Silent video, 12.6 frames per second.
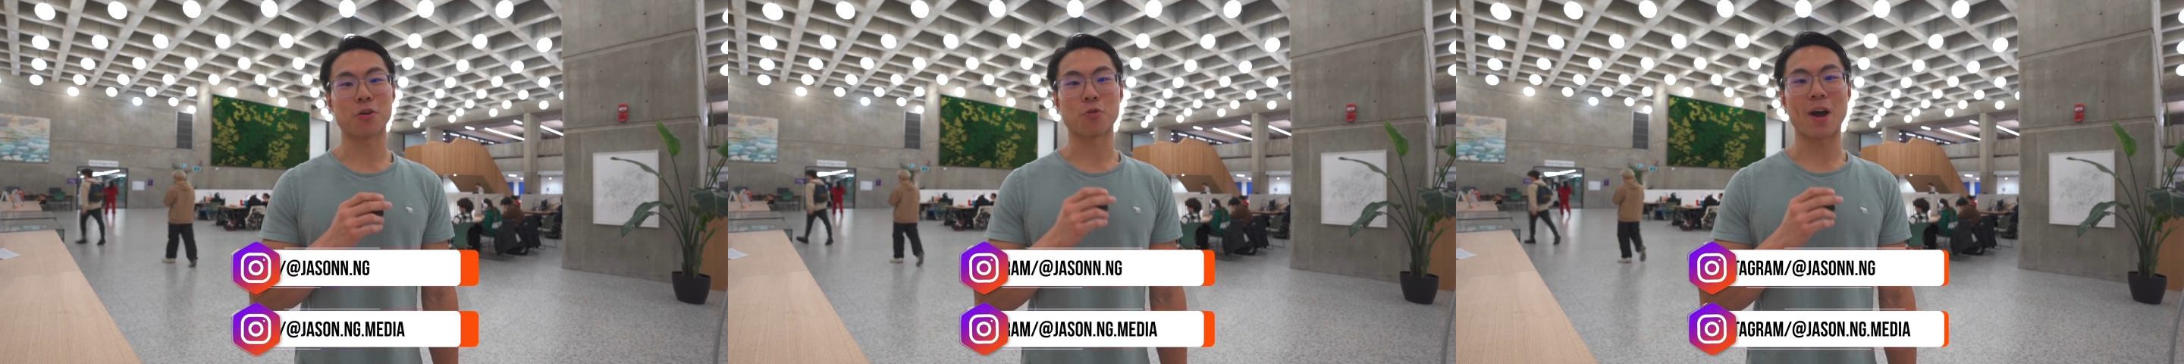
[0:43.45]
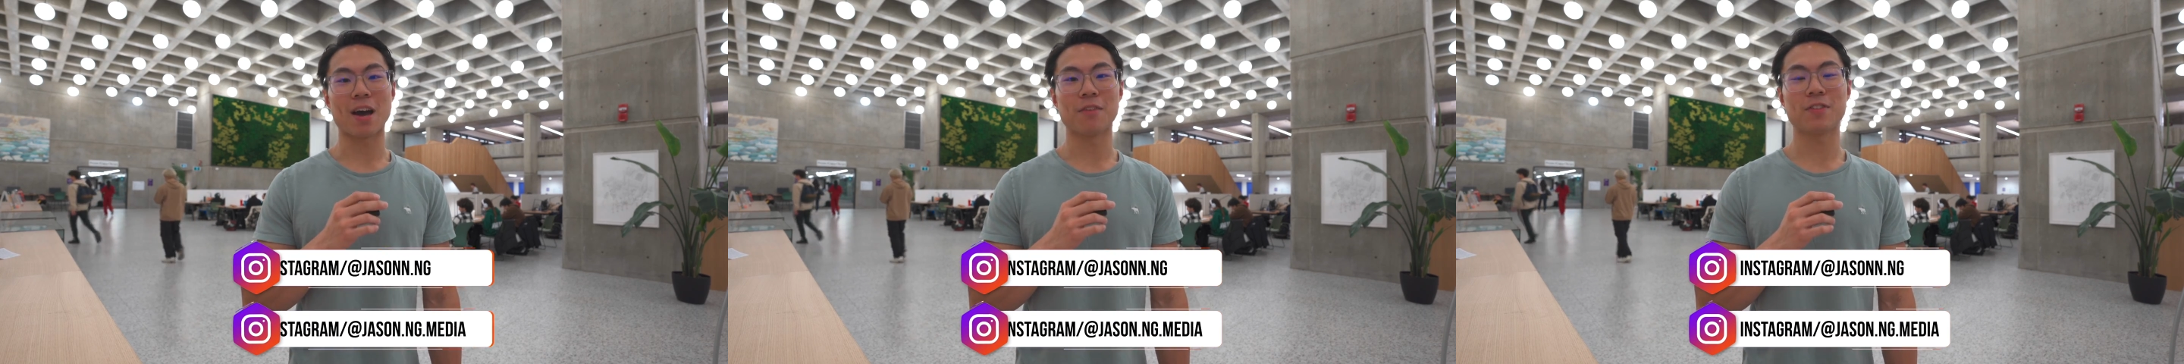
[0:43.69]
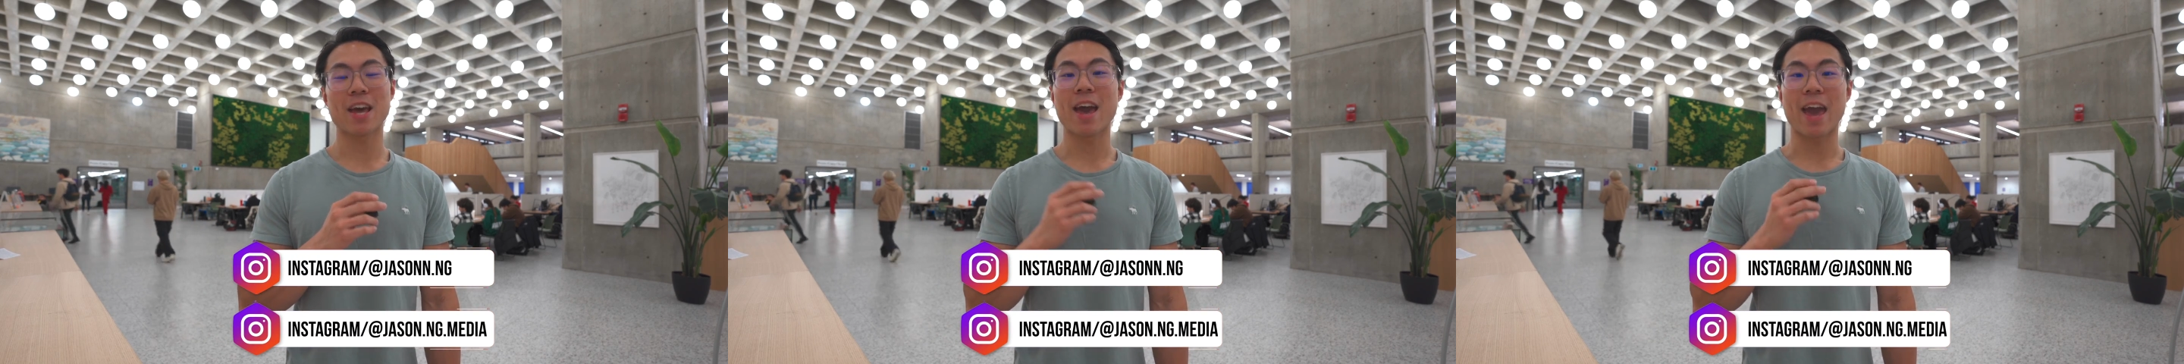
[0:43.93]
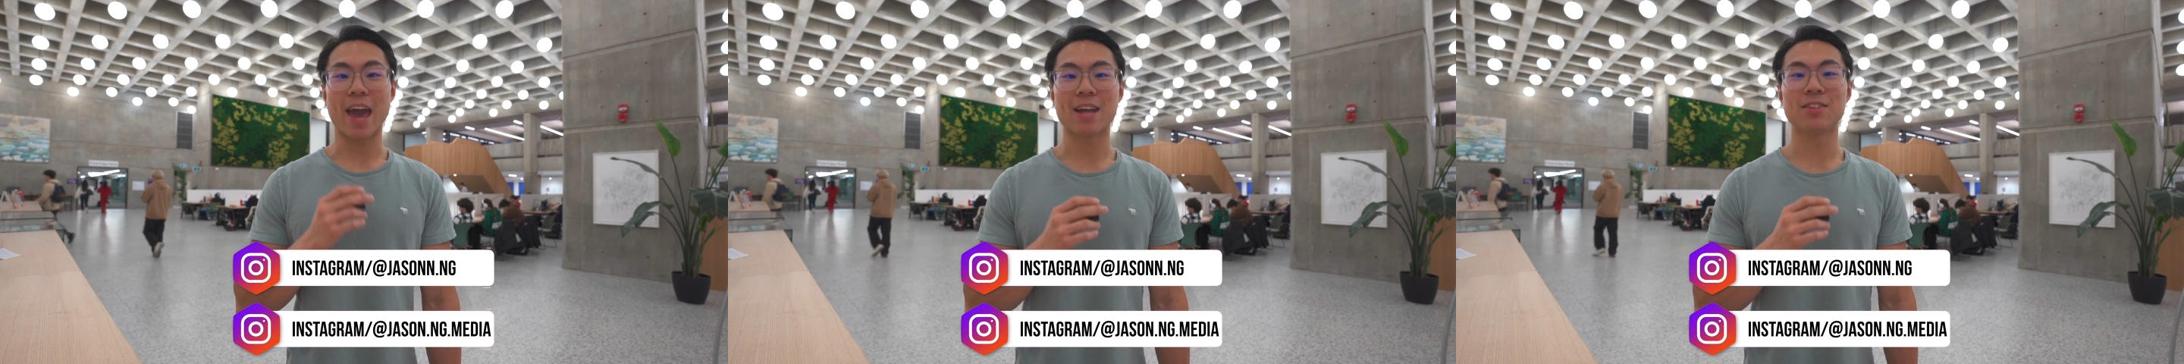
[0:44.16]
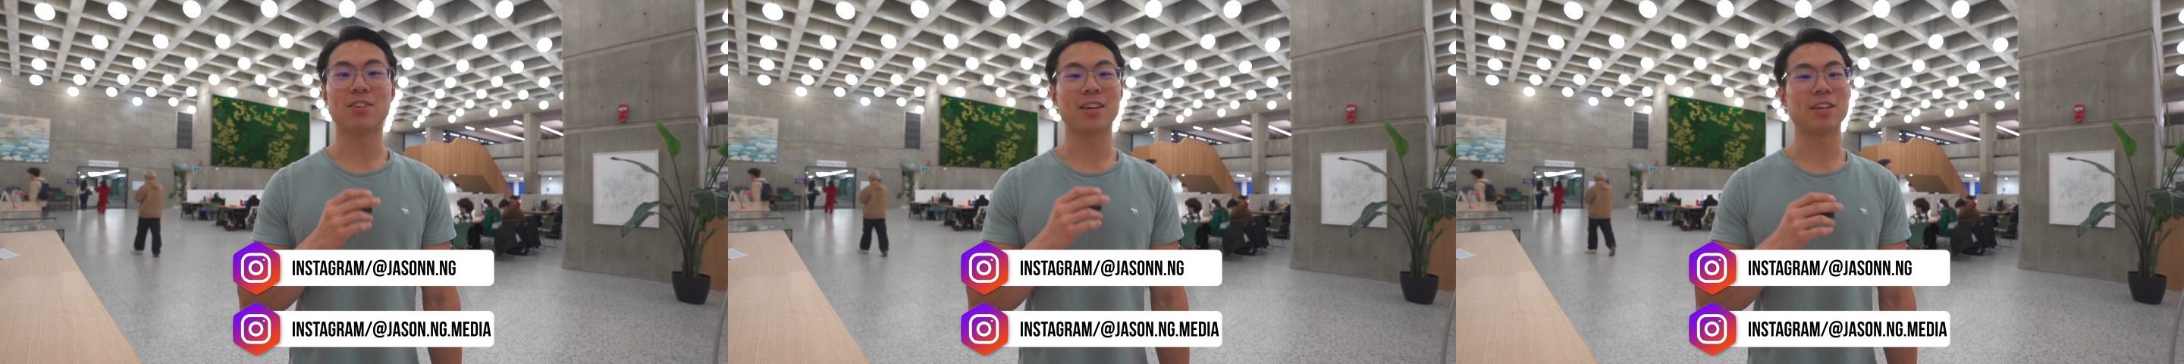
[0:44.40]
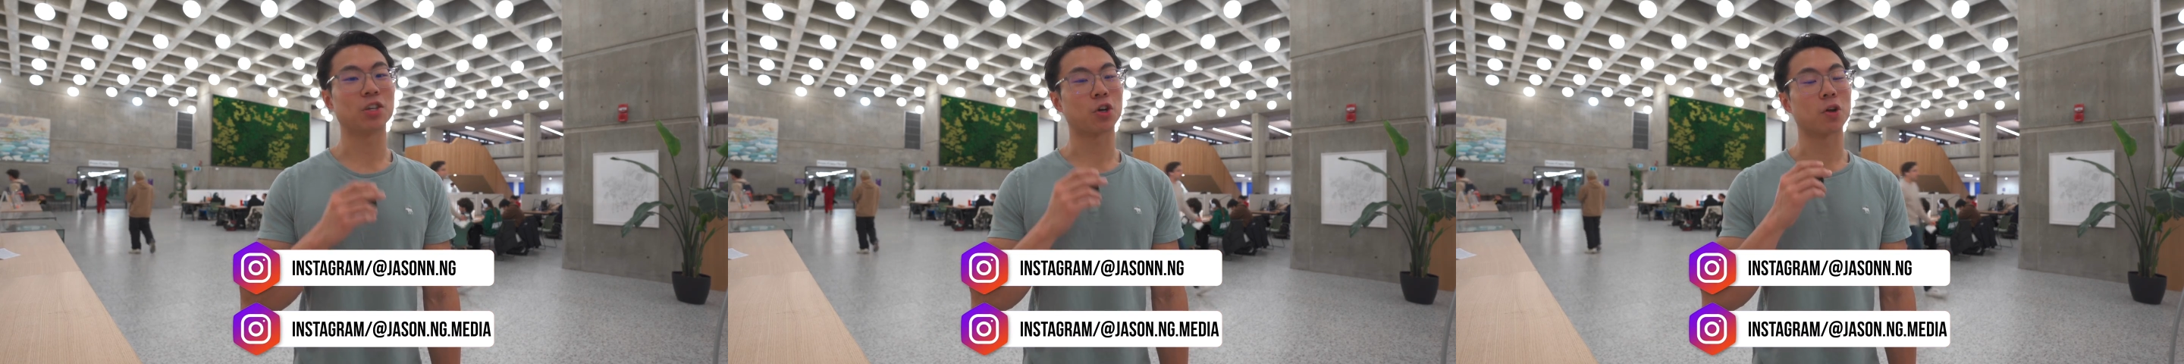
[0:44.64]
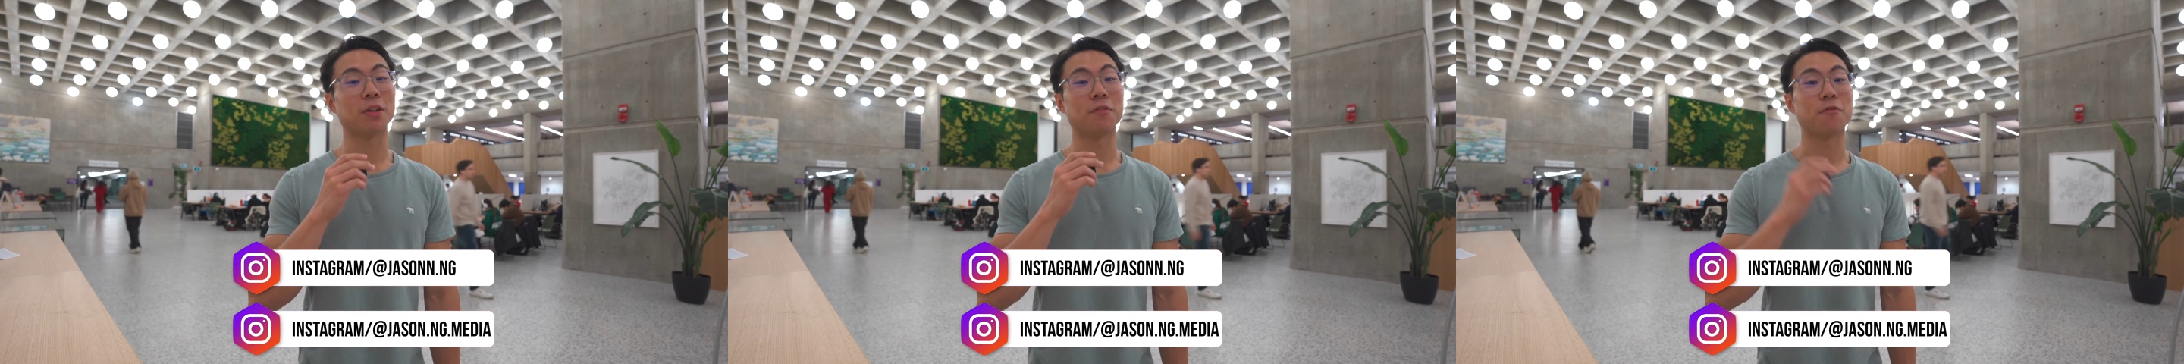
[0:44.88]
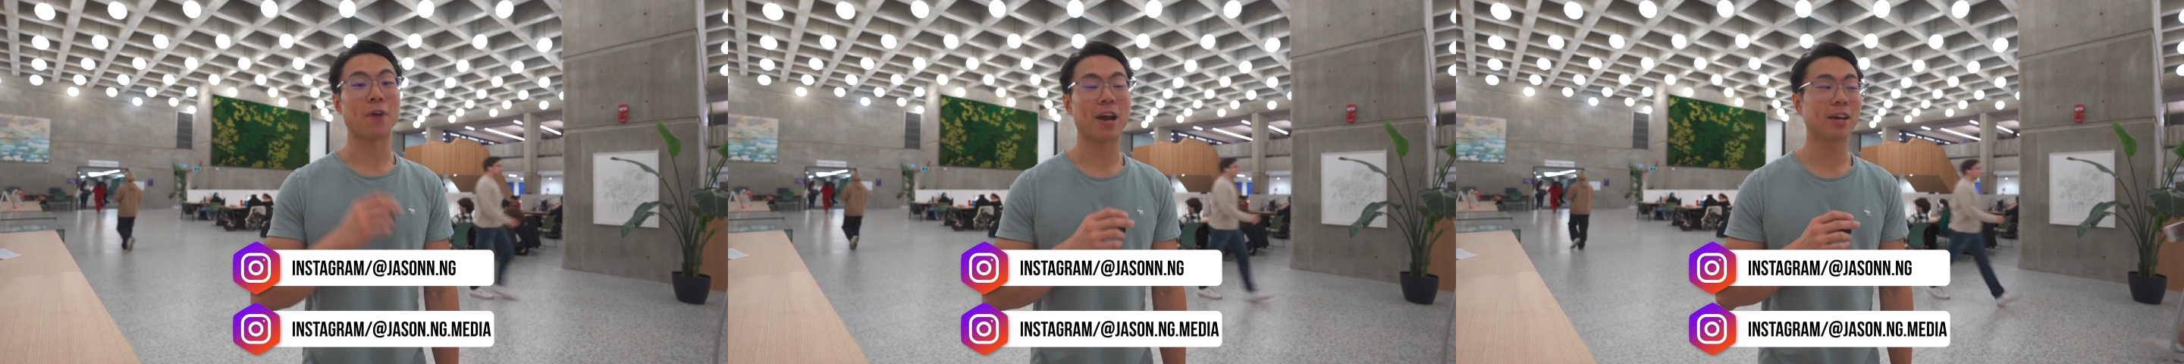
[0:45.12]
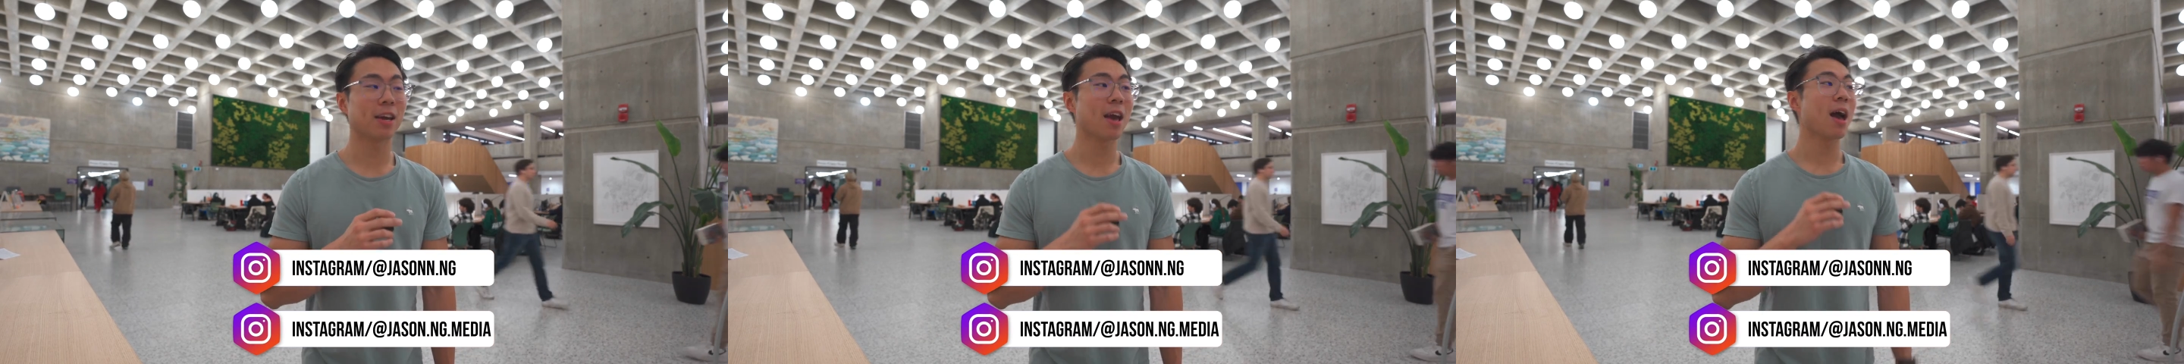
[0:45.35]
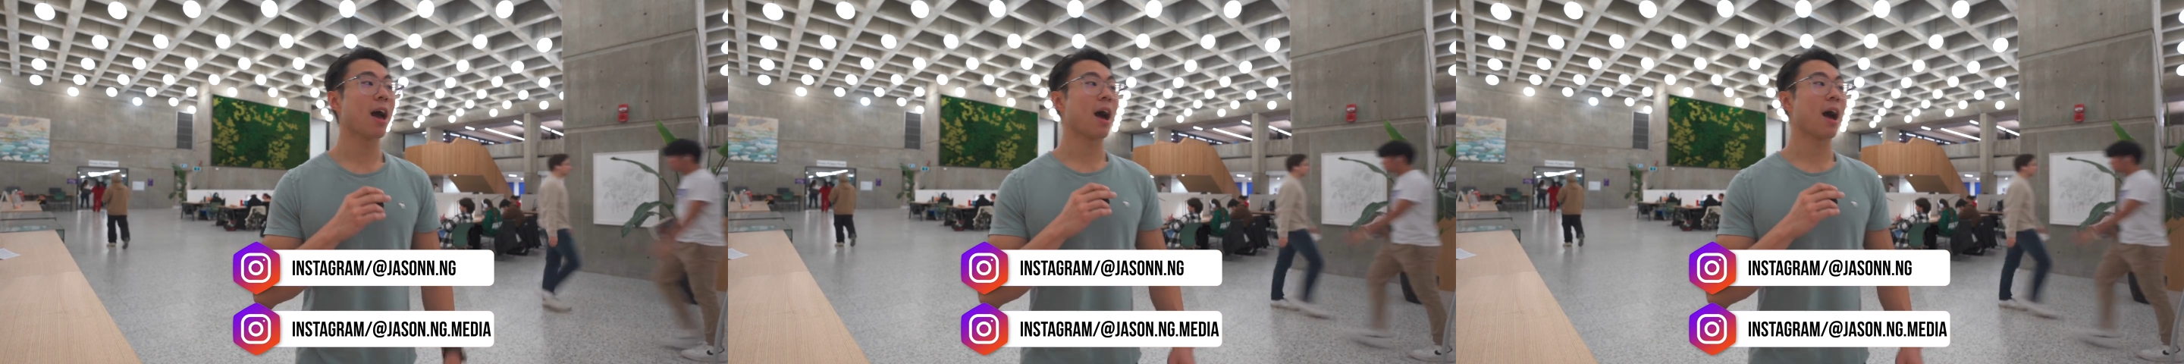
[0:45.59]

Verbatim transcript: arrived and today is currently Friday.